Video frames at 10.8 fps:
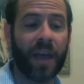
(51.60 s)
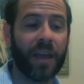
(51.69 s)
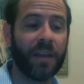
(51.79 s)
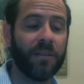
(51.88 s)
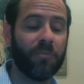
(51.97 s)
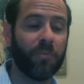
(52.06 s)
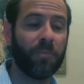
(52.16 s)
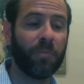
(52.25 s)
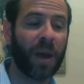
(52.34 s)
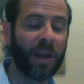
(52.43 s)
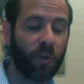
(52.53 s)
And
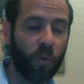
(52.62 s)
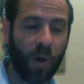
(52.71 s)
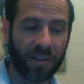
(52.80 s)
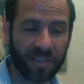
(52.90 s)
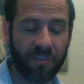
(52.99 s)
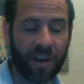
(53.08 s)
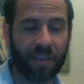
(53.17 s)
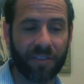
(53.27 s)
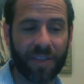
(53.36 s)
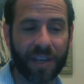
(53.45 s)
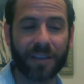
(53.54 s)
by
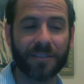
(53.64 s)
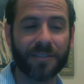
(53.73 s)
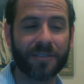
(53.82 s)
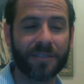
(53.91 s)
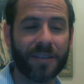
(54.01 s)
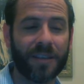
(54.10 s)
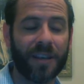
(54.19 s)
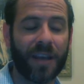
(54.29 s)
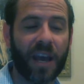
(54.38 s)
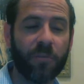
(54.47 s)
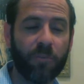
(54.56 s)
quantifying things
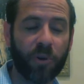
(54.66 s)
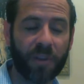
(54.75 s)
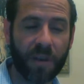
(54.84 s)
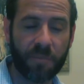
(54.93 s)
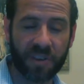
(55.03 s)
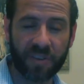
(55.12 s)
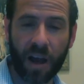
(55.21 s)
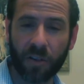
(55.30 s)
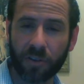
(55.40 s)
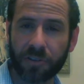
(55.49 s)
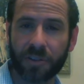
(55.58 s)
and putting them in
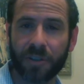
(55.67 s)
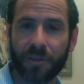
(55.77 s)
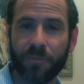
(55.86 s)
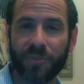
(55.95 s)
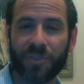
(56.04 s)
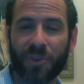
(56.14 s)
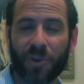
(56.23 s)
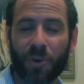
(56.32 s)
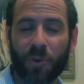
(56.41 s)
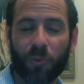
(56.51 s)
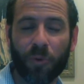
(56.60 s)
dollar terms,
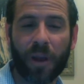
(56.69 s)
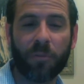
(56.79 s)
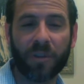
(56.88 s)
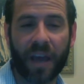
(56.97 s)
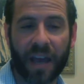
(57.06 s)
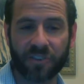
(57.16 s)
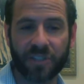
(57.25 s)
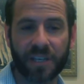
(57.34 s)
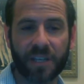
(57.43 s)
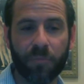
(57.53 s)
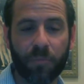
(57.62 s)
we're able to
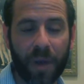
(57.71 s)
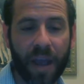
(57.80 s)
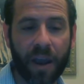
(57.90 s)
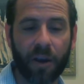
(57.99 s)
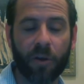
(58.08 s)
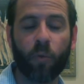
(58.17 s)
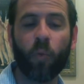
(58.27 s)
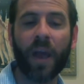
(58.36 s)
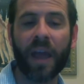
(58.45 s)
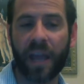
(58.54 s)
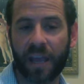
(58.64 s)
actually
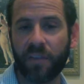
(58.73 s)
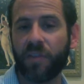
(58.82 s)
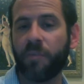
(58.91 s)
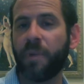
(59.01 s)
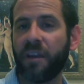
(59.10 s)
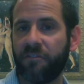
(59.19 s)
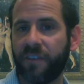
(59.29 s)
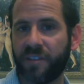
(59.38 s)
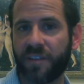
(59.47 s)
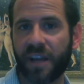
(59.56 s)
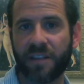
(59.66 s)
weigh the
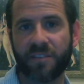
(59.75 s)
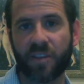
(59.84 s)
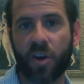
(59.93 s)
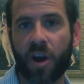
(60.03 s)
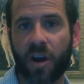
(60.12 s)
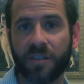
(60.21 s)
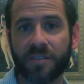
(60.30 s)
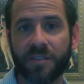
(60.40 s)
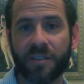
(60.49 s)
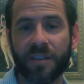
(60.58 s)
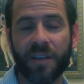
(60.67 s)
benefits against the
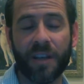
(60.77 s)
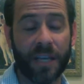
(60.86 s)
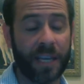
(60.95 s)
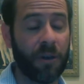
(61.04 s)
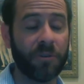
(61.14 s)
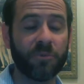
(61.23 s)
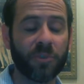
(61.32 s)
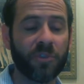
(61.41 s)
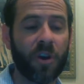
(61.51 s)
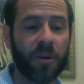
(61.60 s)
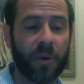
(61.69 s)
cost. Now, as we'll
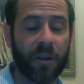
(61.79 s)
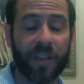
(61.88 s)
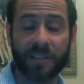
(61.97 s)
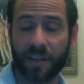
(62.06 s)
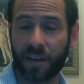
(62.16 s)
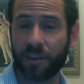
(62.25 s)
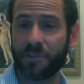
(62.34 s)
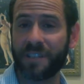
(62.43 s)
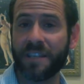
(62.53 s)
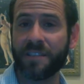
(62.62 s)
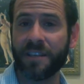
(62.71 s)
talk about, that's not
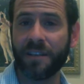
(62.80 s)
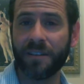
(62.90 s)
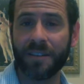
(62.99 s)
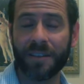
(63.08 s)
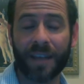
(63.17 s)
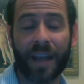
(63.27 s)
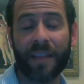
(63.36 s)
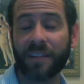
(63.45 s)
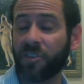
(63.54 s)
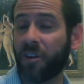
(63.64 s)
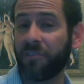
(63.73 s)
always easy, and that's